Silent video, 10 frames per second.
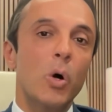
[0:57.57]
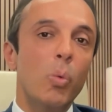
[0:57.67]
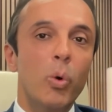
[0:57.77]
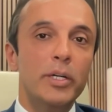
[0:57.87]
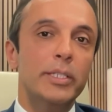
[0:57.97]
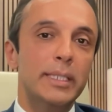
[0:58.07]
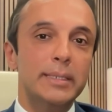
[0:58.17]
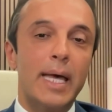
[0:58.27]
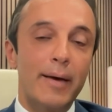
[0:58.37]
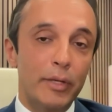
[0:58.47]
So what
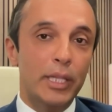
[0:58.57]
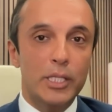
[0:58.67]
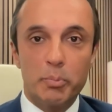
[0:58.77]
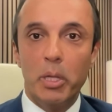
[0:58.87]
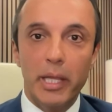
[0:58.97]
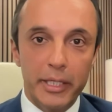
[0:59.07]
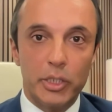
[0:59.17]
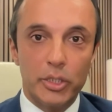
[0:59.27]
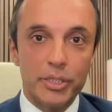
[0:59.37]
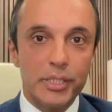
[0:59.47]
good is having these
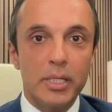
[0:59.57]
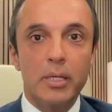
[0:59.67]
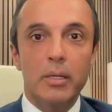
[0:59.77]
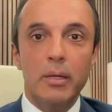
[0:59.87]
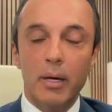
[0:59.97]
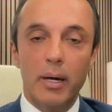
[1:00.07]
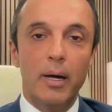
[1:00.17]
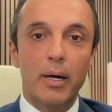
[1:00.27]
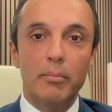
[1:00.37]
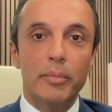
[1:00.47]
players
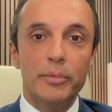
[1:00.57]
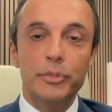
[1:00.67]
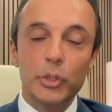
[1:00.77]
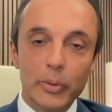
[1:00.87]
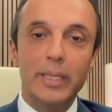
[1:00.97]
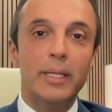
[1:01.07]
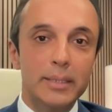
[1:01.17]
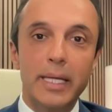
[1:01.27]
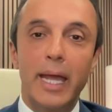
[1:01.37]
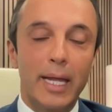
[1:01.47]
doing
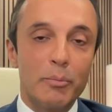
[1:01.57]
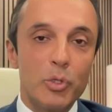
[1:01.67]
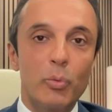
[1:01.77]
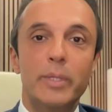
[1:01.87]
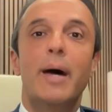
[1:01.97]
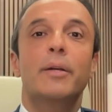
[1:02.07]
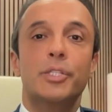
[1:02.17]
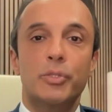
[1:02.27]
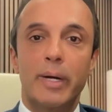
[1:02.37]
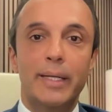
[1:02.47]
these games
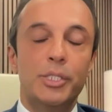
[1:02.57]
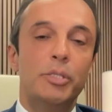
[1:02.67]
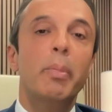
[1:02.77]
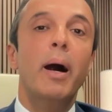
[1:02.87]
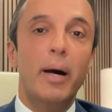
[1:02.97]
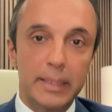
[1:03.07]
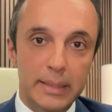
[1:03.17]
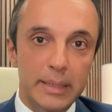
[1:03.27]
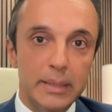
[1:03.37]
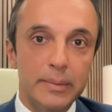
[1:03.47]
without a strategy
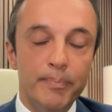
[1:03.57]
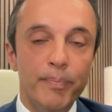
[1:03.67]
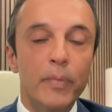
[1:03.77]
behind it?